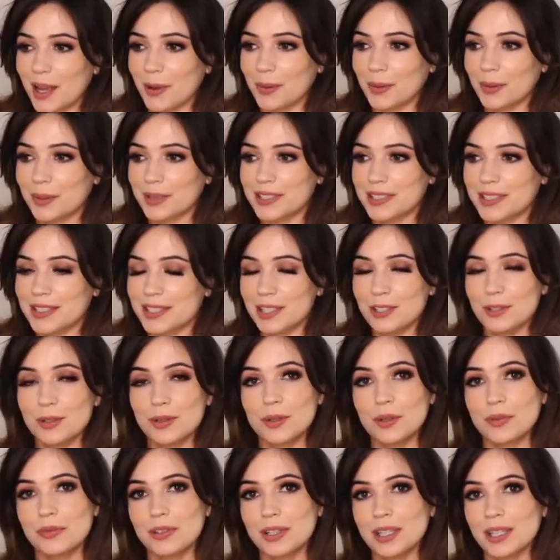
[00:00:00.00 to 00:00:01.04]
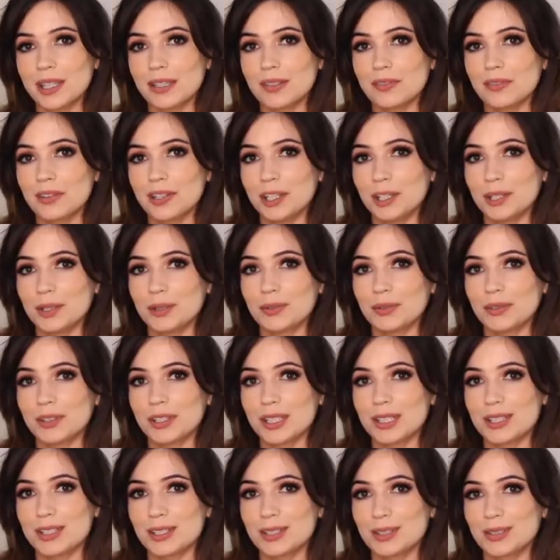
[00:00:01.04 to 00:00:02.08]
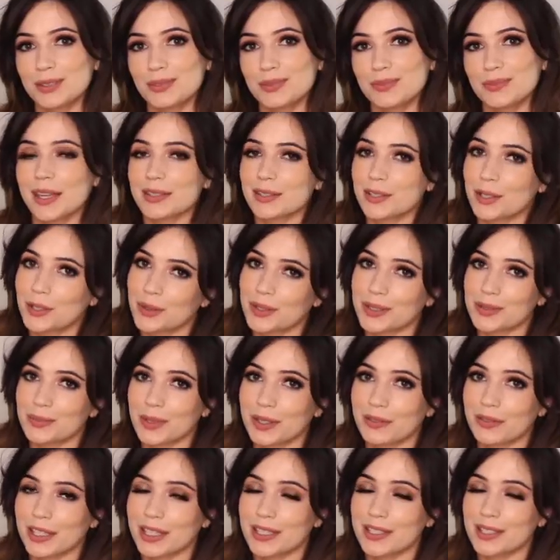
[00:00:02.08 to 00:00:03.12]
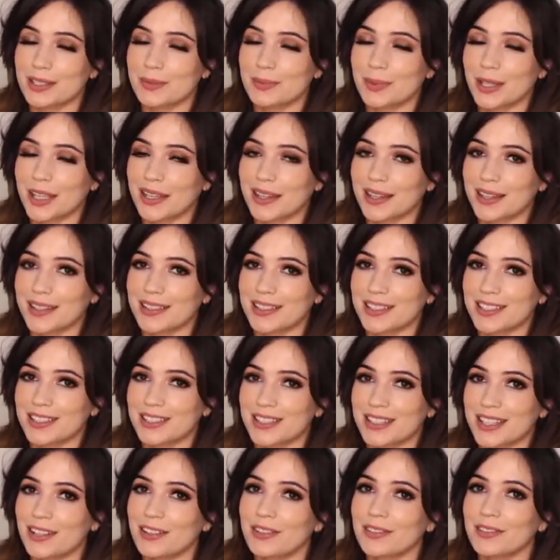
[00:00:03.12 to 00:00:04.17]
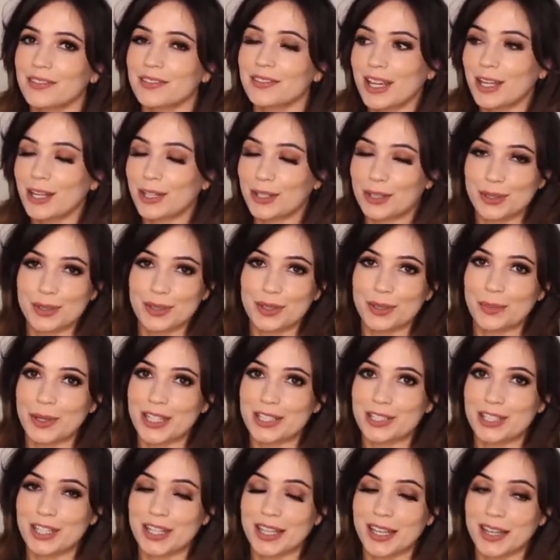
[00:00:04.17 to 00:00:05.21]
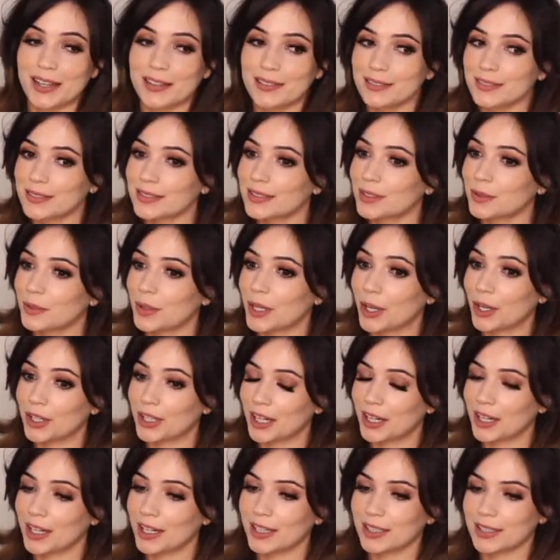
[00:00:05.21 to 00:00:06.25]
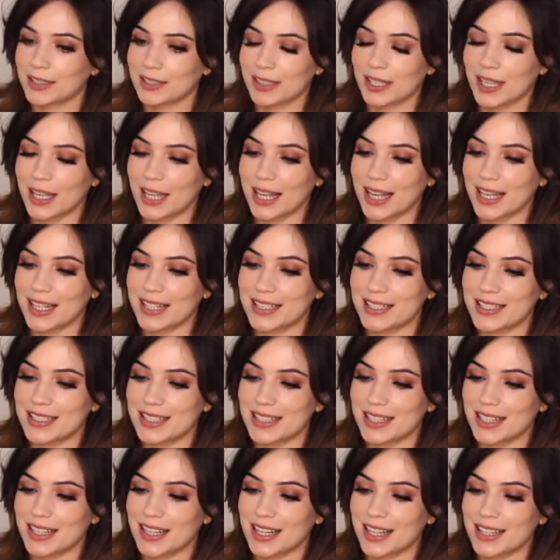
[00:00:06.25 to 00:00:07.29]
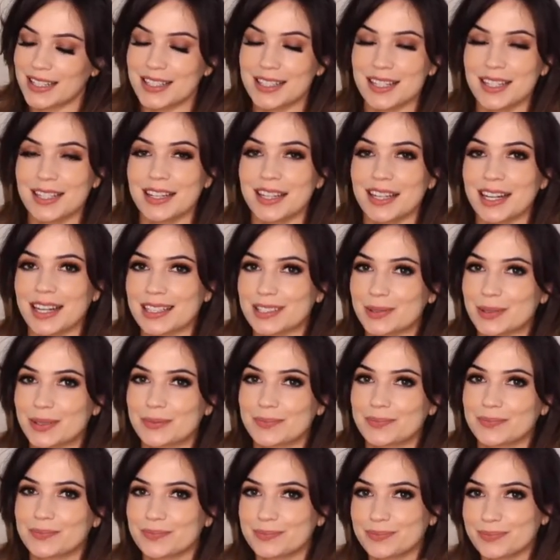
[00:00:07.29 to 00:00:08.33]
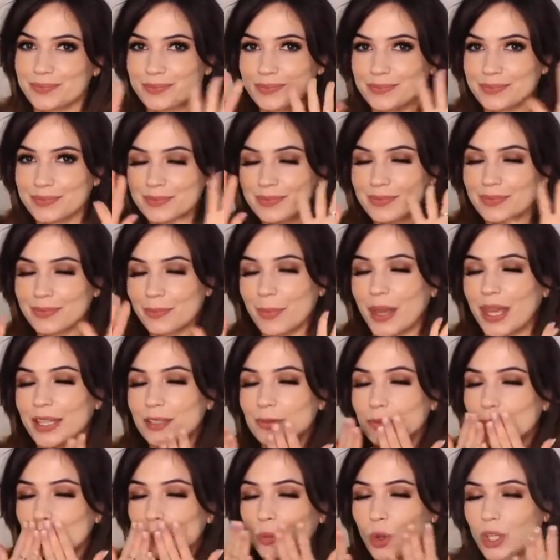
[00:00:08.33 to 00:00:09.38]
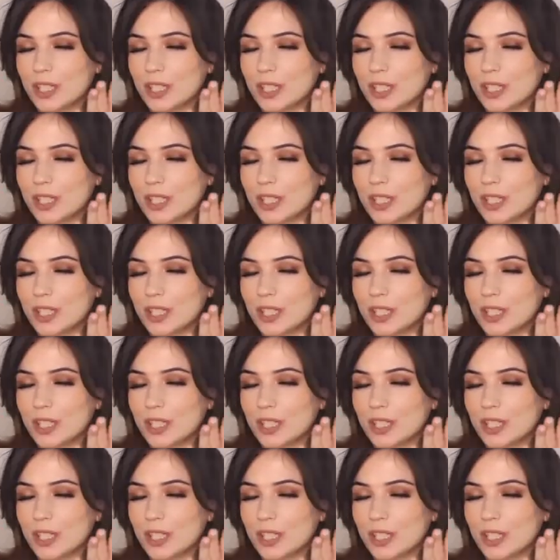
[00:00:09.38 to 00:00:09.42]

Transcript: I will see you hopefully in a video really soon. As always, my friends, be kind to yourself. You're doing the best you can. We all are. And I'll see you in the next one. Bye.